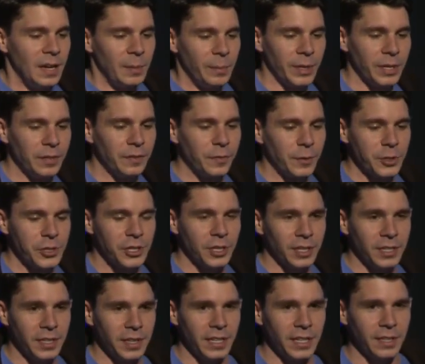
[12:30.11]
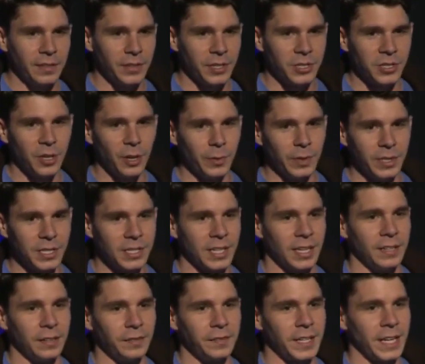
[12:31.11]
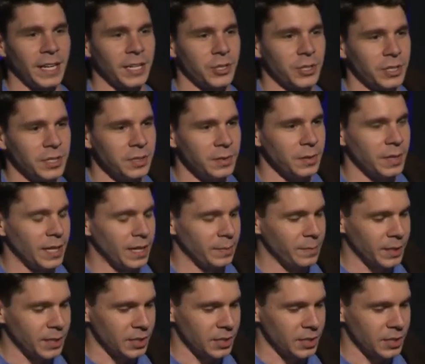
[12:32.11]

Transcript: But unfortunately, they give us no incentive to actually do that.